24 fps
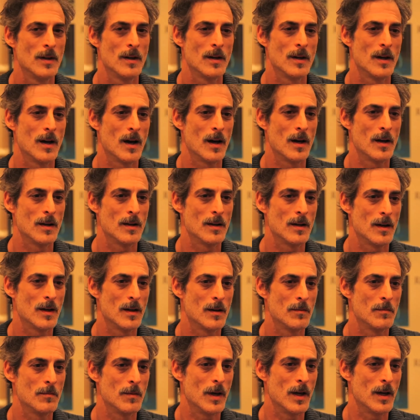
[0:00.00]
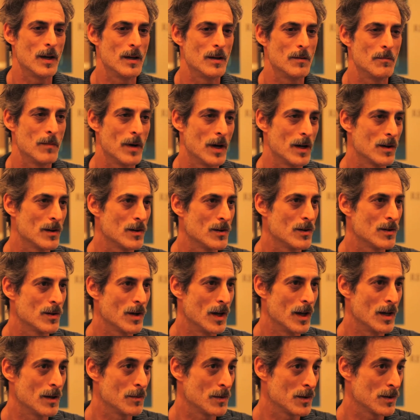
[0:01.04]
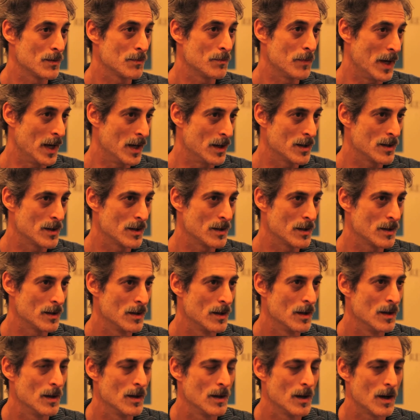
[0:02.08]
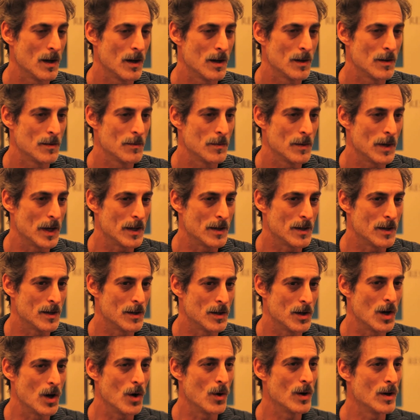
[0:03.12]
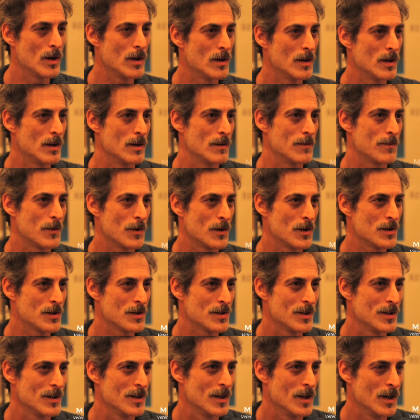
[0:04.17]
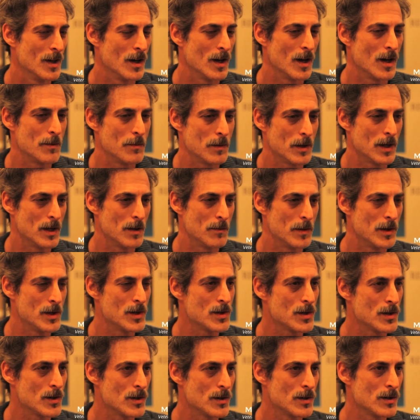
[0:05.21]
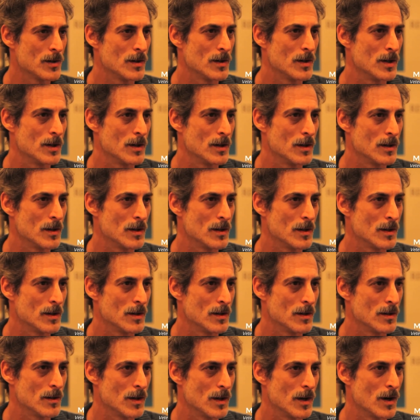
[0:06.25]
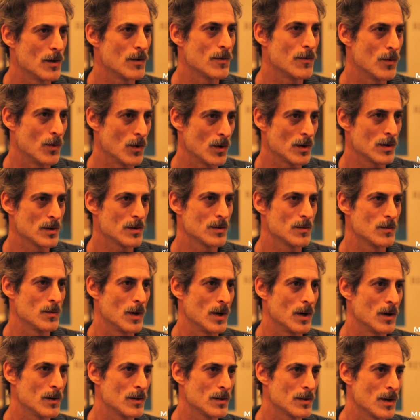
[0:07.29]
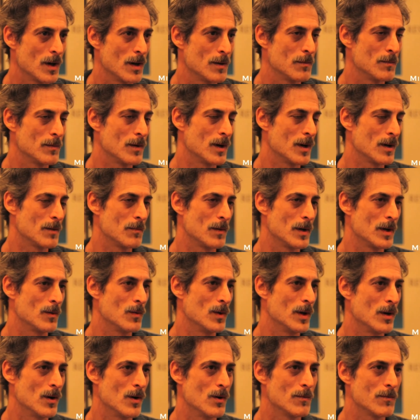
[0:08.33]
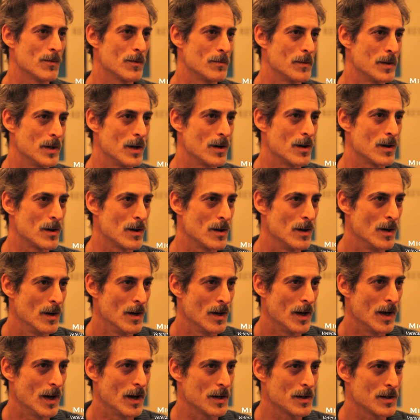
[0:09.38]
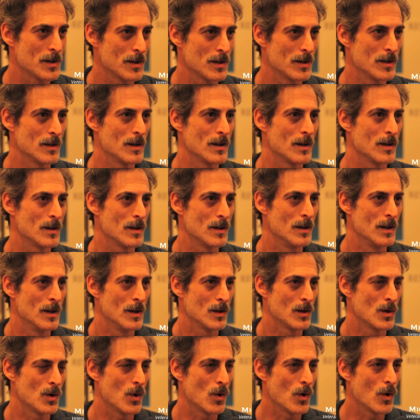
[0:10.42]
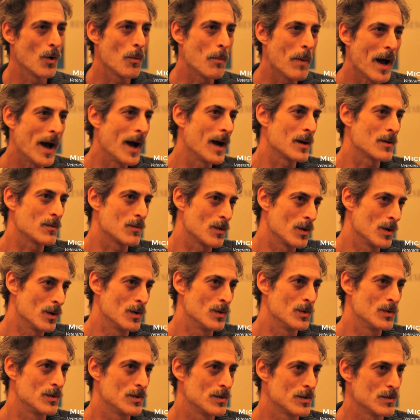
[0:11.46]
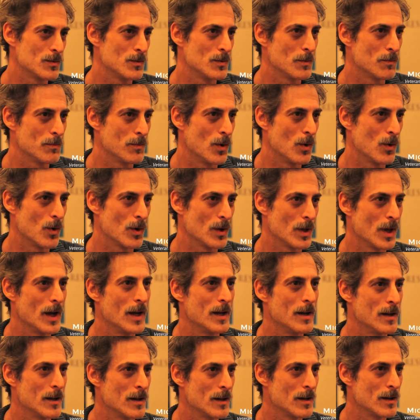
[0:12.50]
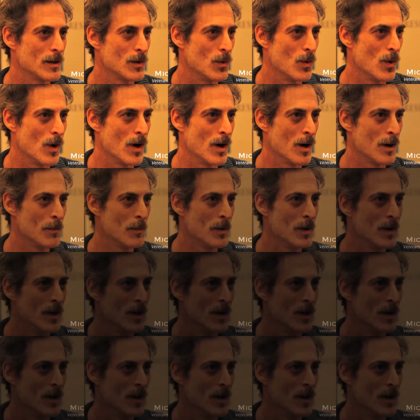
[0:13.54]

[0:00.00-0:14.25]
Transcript: I am a medical cannabis patient. Um, I didn't know it at first. I became injured in uh, the Air Force while I was on, on, my way home from dinner, actually, on coral-packed roads with poor lighting in Guam.